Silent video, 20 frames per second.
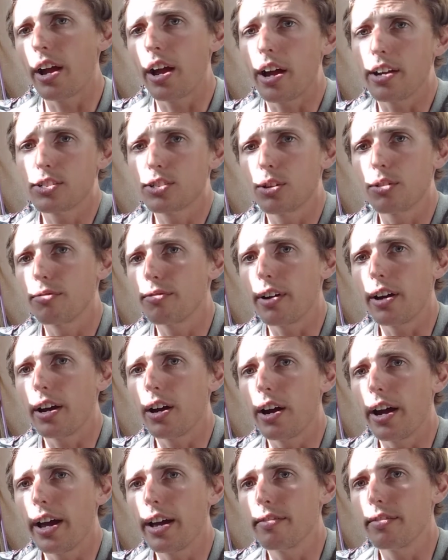so
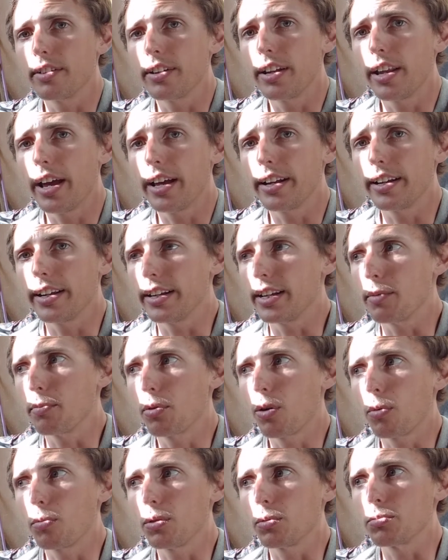far I haven't had any
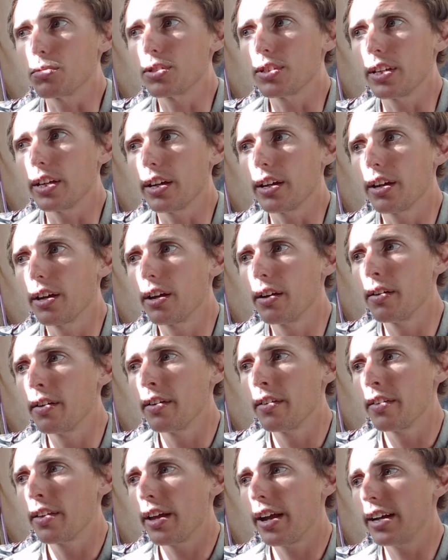problems there.
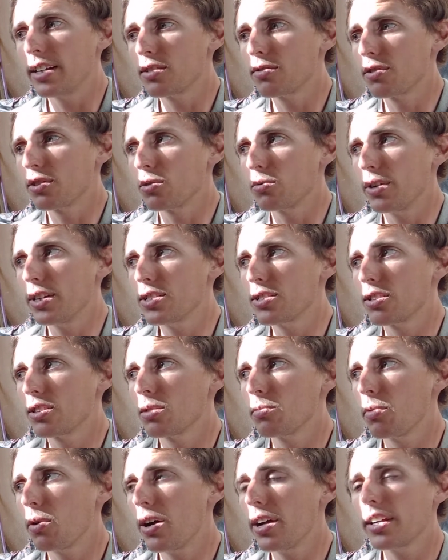As for the rest of the
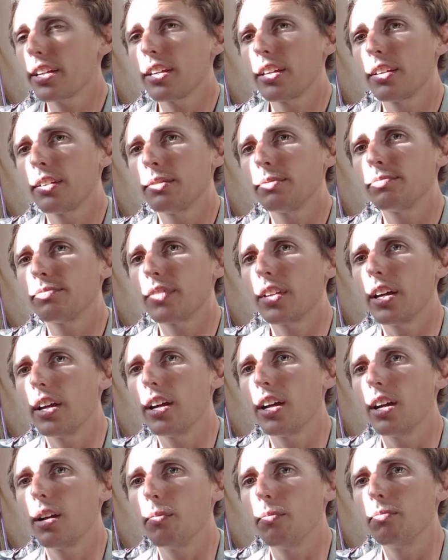bike,
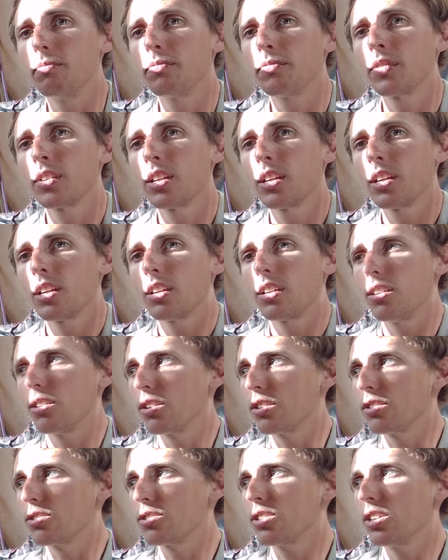you
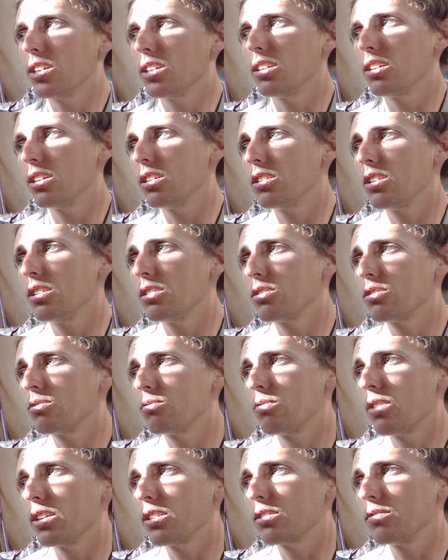can see it's
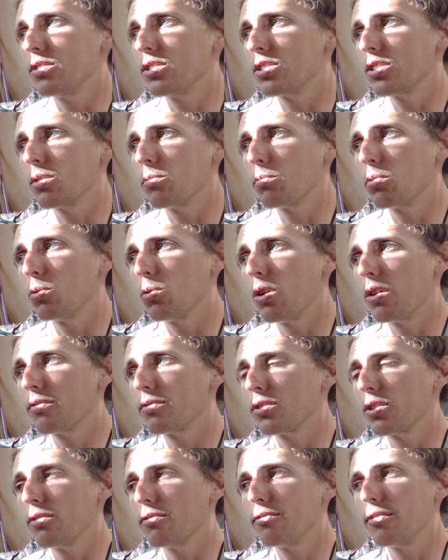relatively simple. I've
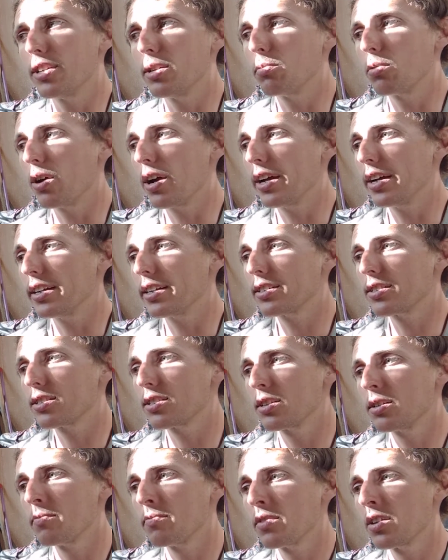got
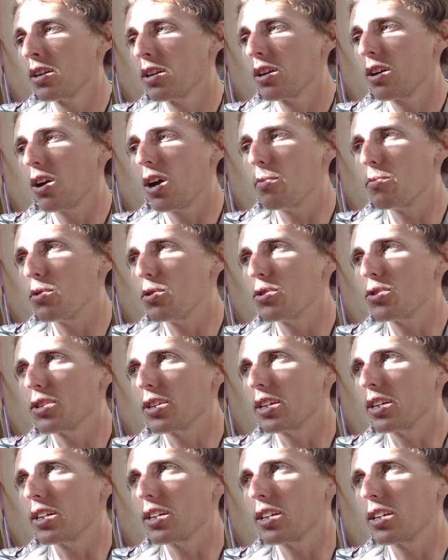V-brakes. I'm
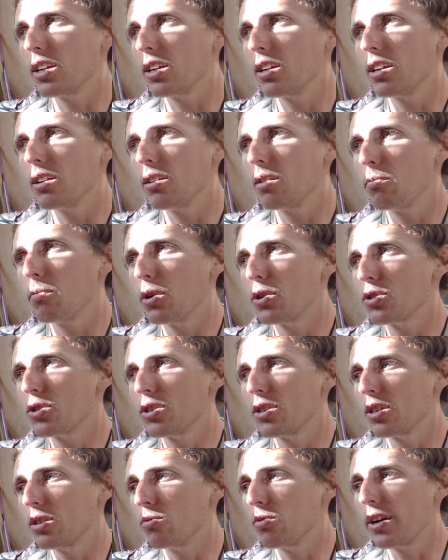using most
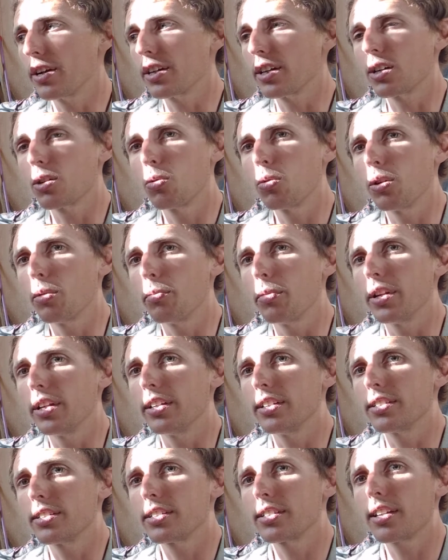of the running equipment
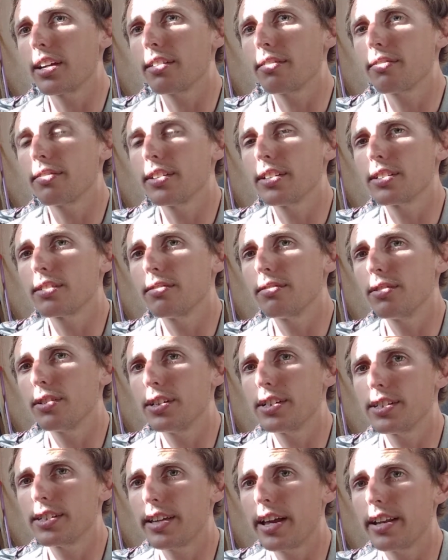is stuff that's very
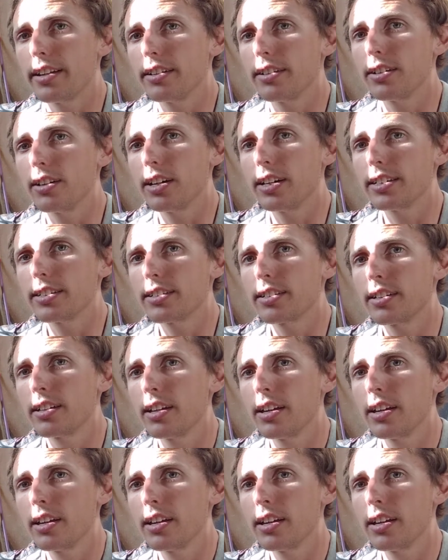standardized,